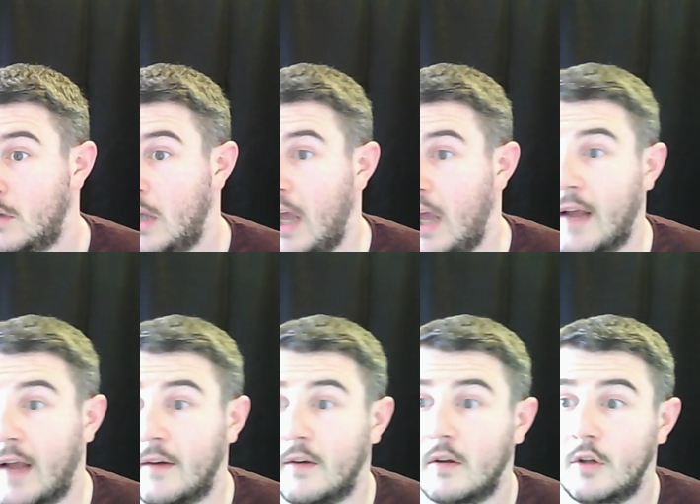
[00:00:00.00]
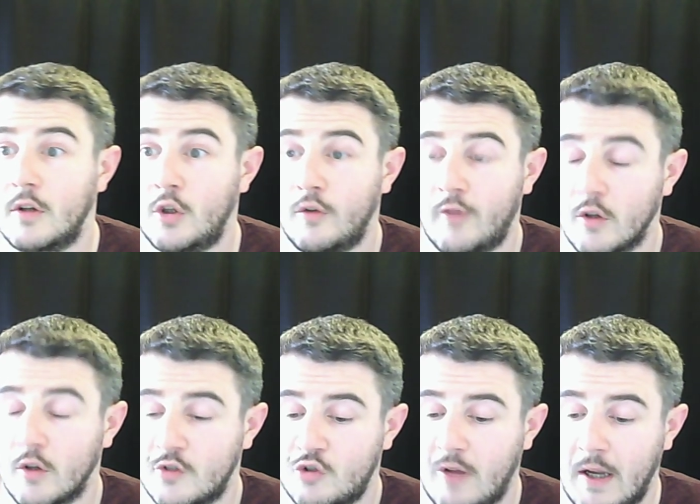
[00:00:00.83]
and you've got
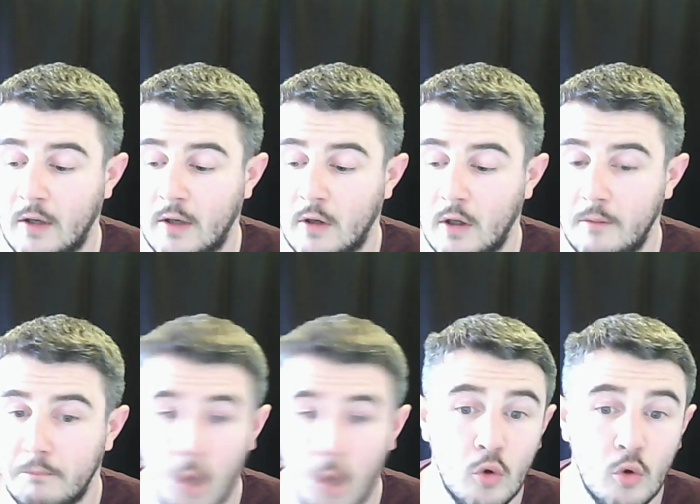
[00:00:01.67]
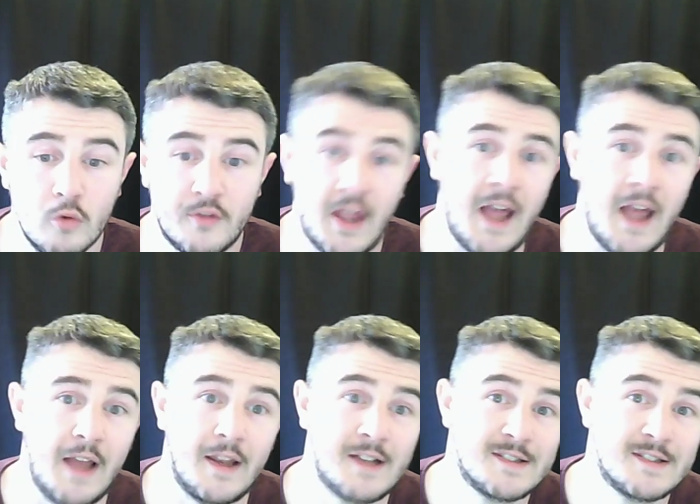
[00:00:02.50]
to try and mold the
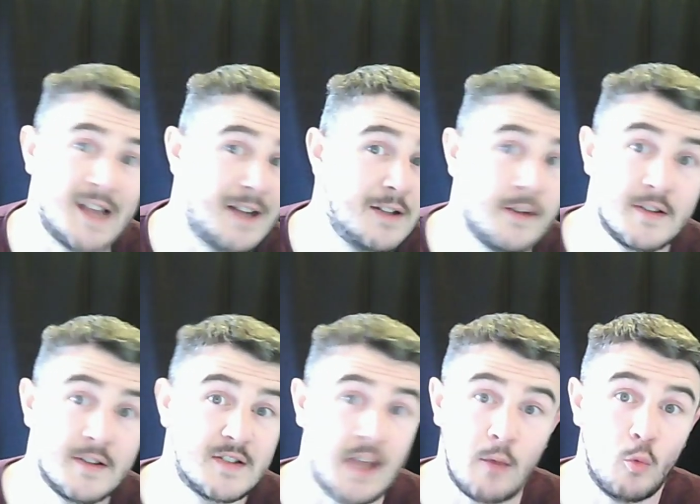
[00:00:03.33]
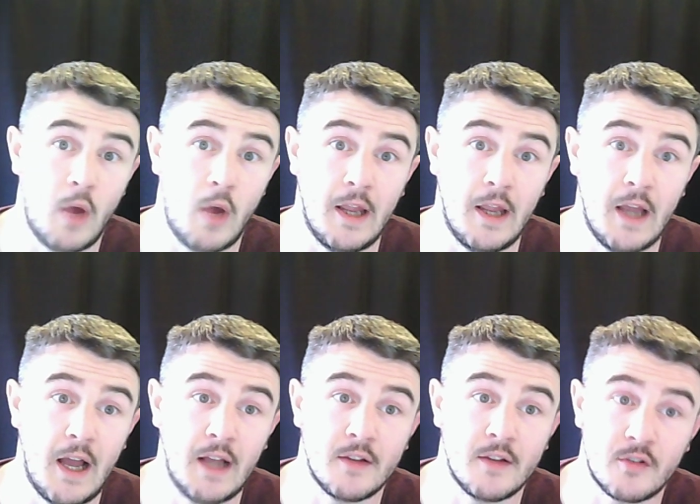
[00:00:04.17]
head exactly the same way
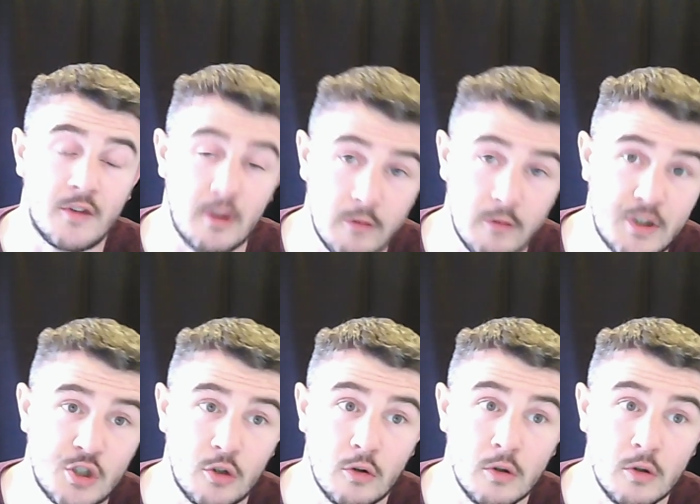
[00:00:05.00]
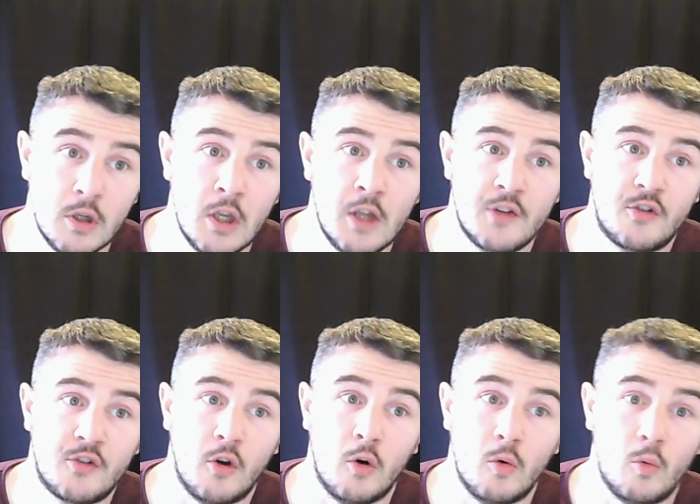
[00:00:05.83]
as the original.
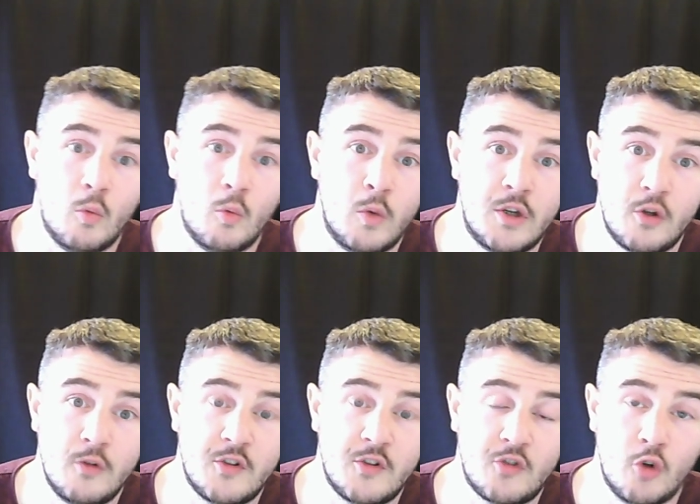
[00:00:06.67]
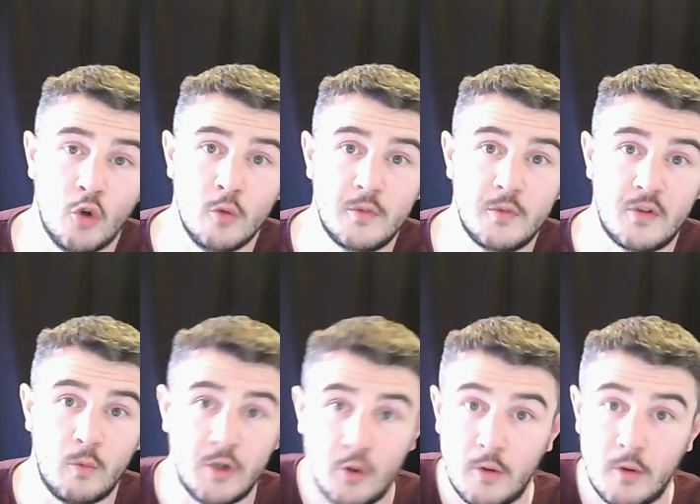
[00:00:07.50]
So we do the sculpts and
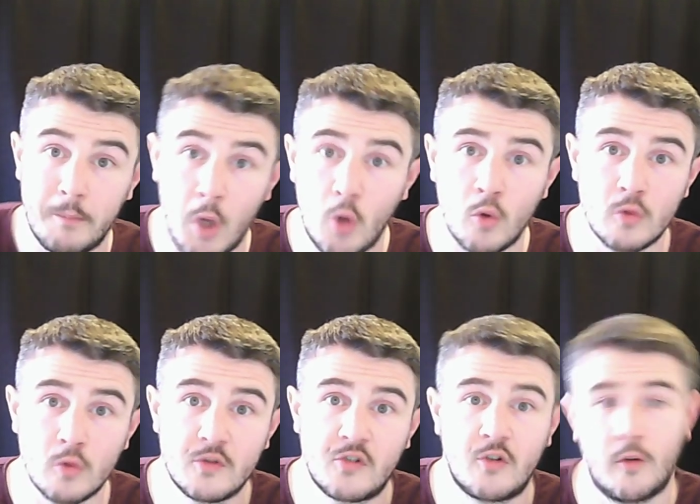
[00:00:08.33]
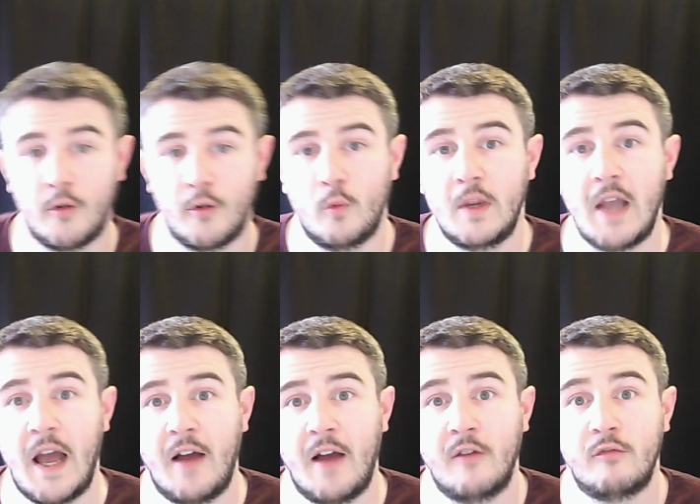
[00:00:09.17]
we do the molds so that we
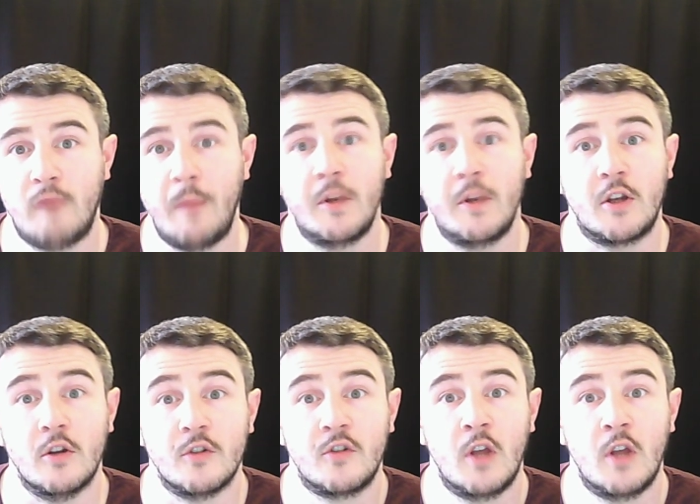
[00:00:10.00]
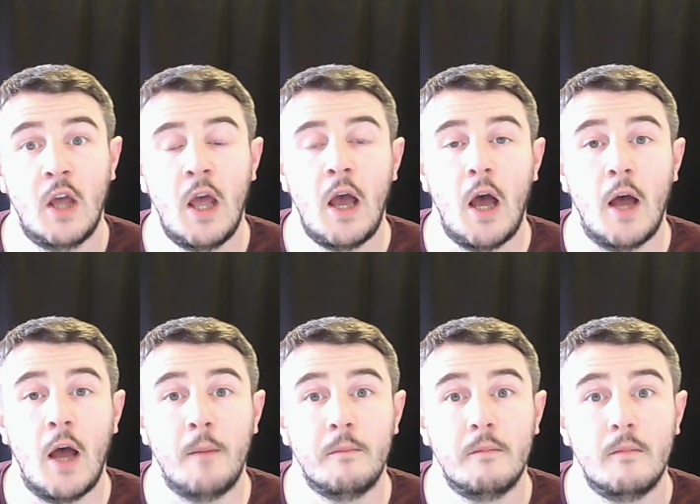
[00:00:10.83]
have replicas.
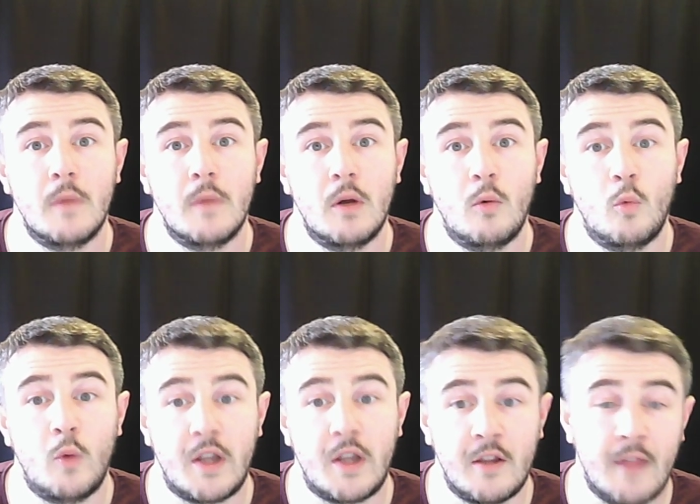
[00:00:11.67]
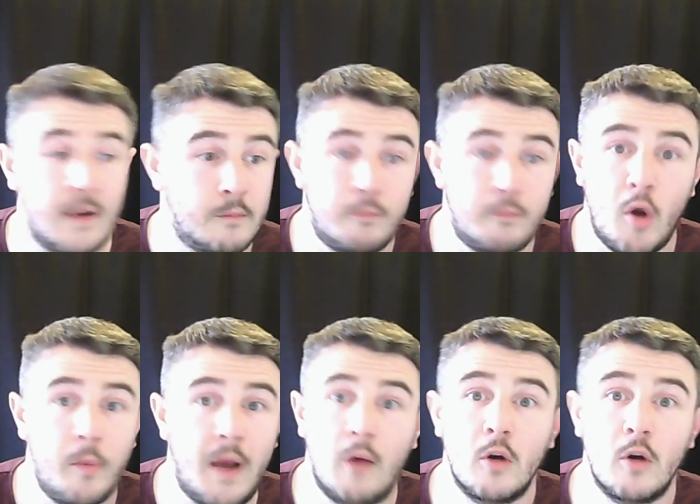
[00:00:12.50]
Um, we can then
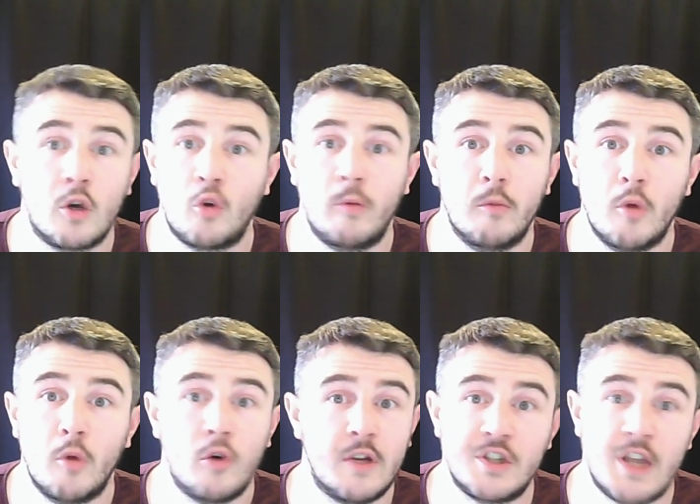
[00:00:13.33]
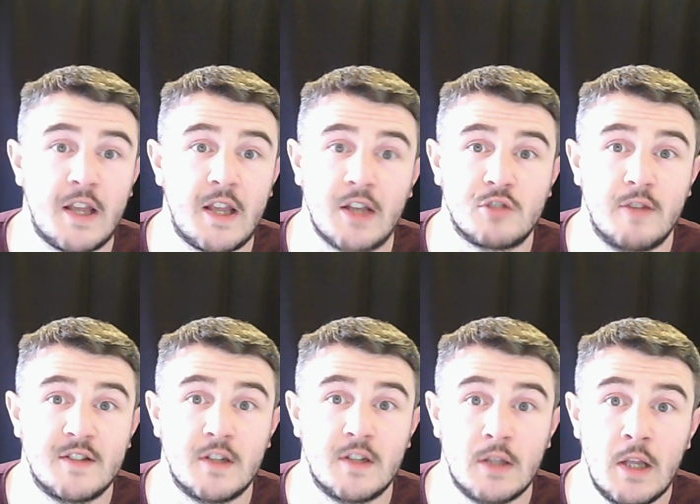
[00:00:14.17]
pop out a couple more in JCast
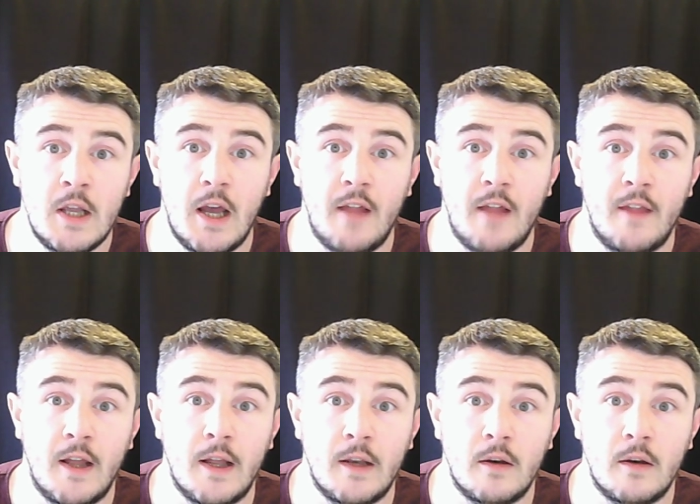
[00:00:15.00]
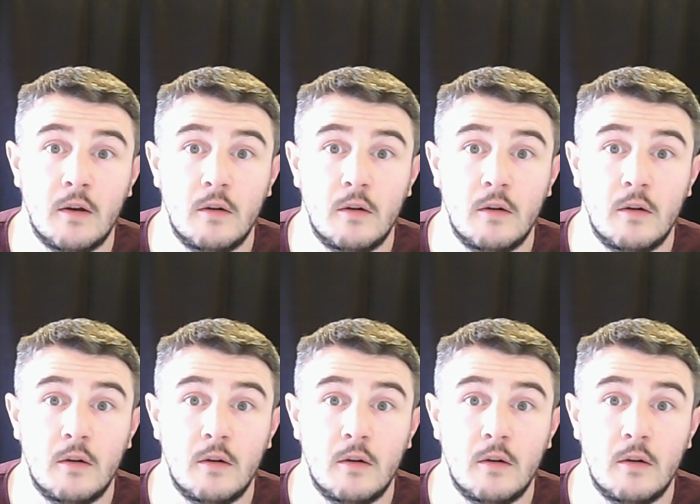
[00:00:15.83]
resin and then